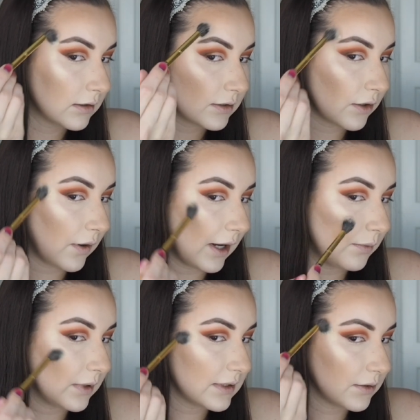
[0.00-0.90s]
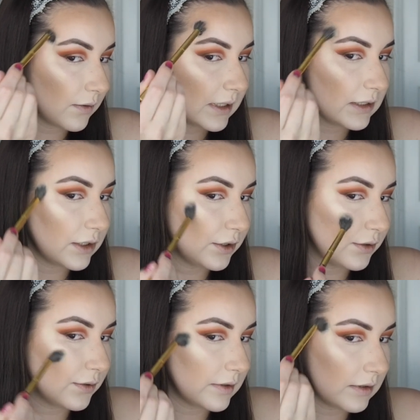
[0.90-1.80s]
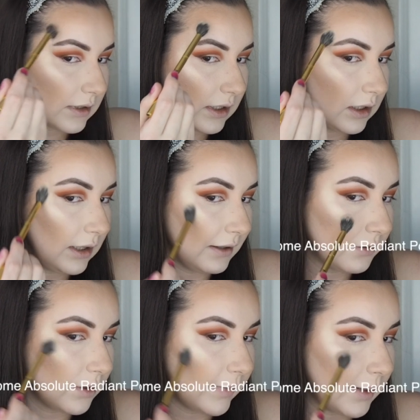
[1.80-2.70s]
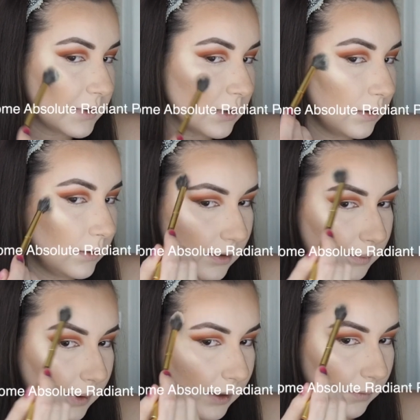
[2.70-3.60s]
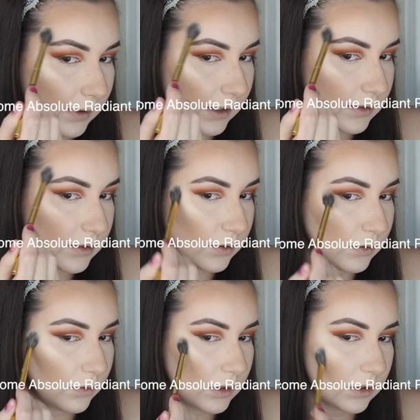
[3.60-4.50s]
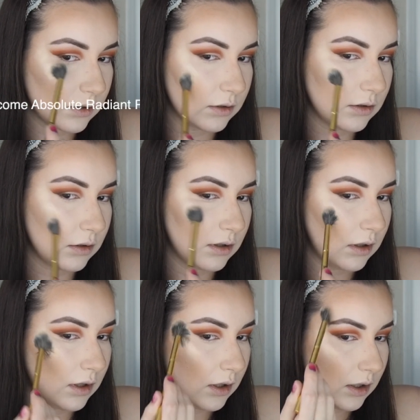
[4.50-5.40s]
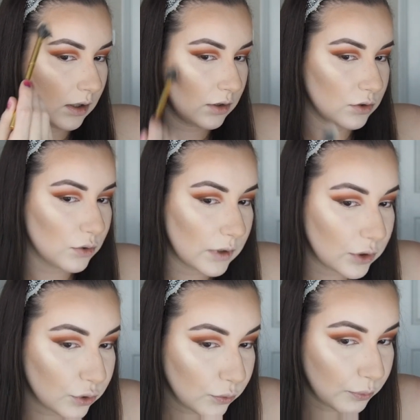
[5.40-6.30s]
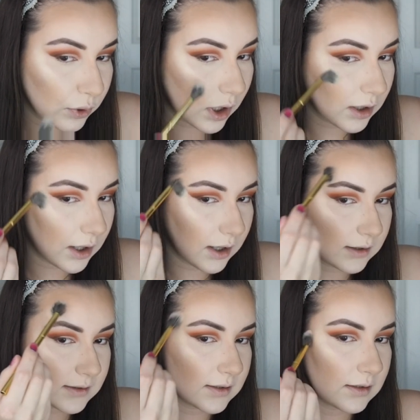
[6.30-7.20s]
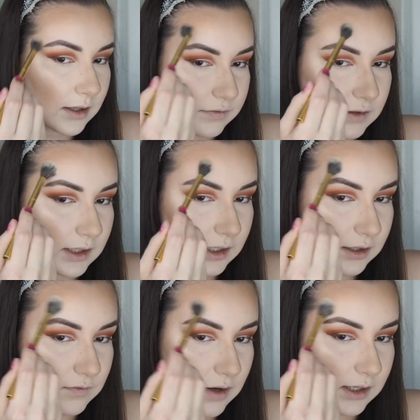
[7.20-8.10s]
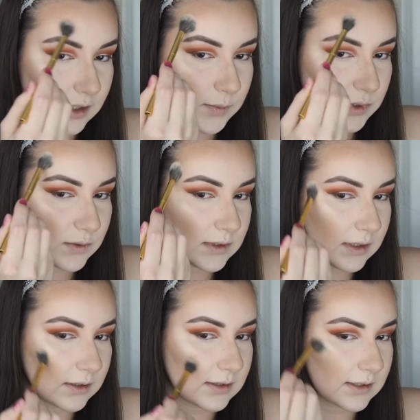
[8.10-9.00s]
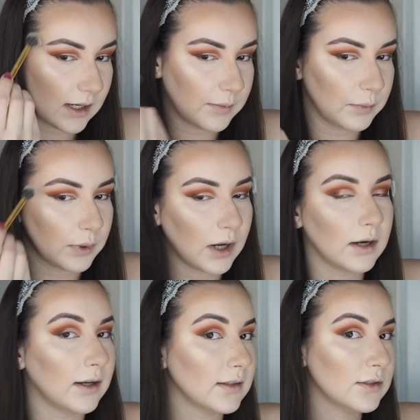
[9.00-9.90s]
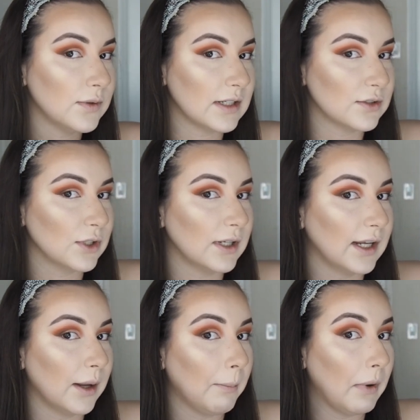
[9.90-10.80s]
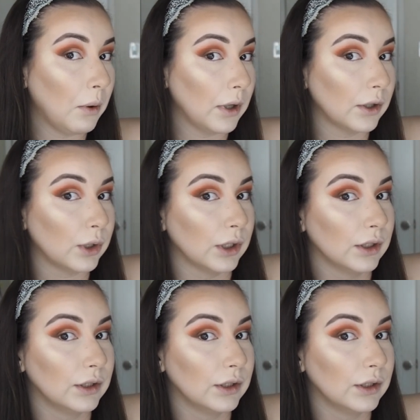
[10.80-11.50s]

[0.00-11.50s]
So I was going to use the Lancôme Absolute, but I wanted to do a new product. I feel like if I keep using the same products, you guys are going to get bored.